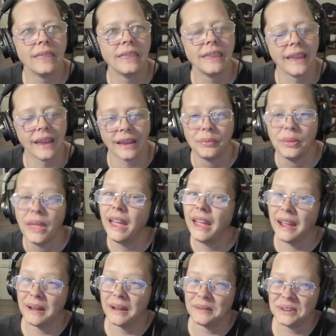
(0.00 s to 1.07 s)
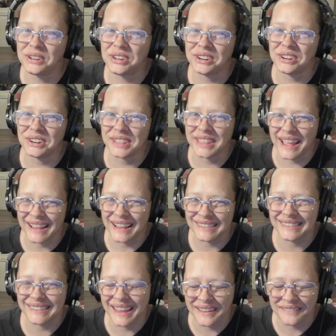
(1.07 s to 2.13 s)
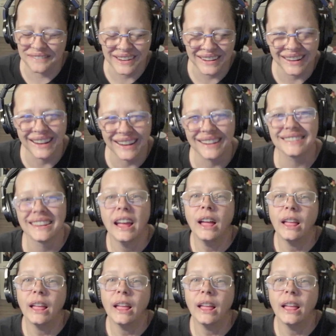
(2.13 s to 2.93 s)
Yeah. How was your last 7 days?